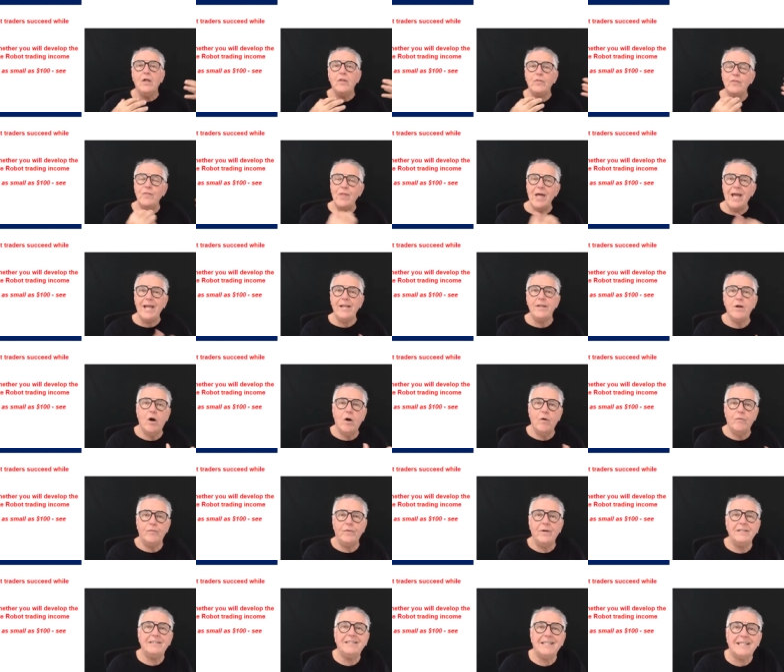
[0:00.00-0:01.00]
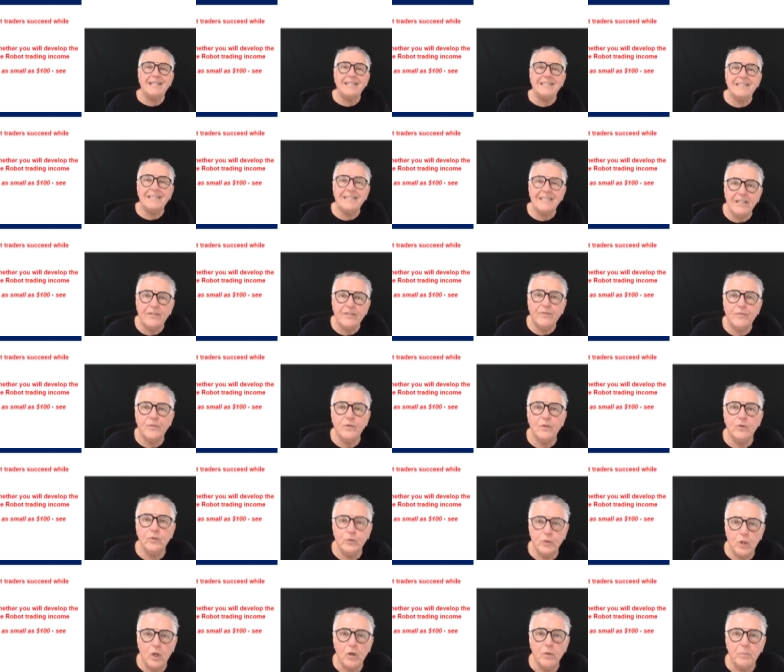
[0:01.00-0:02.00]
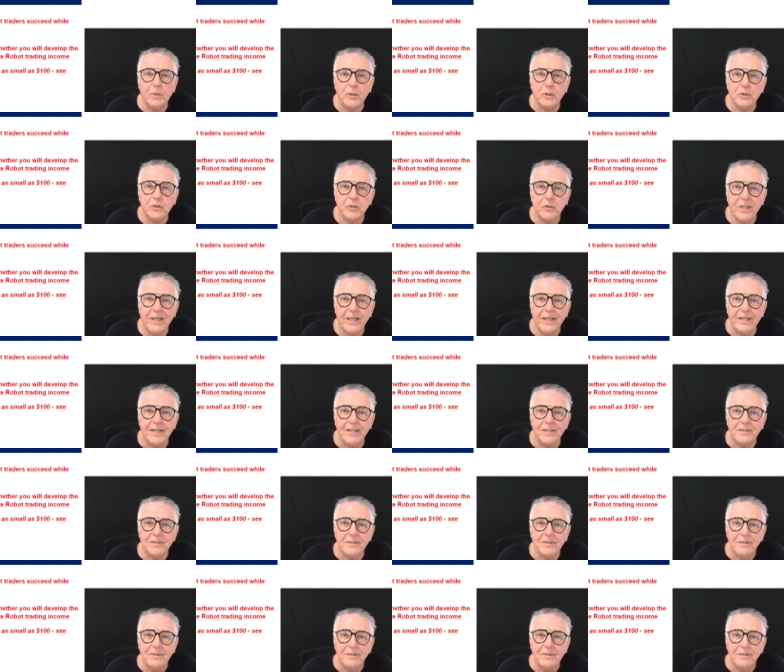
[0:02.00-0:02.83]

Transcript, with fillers: that of a successful robot trader.